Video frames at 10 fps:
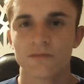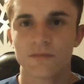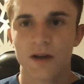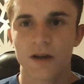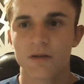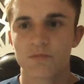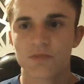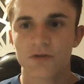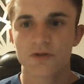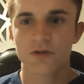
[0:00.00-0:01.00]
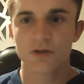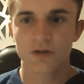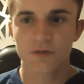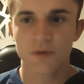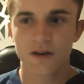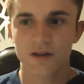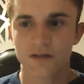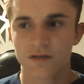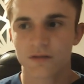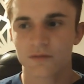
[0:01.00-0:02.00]
I don't approach girls
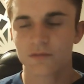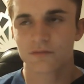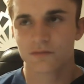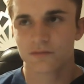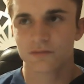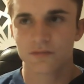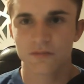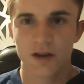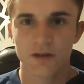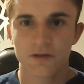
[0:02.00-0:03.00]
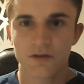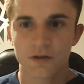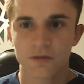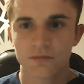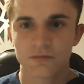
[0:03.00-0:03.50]
because I just don't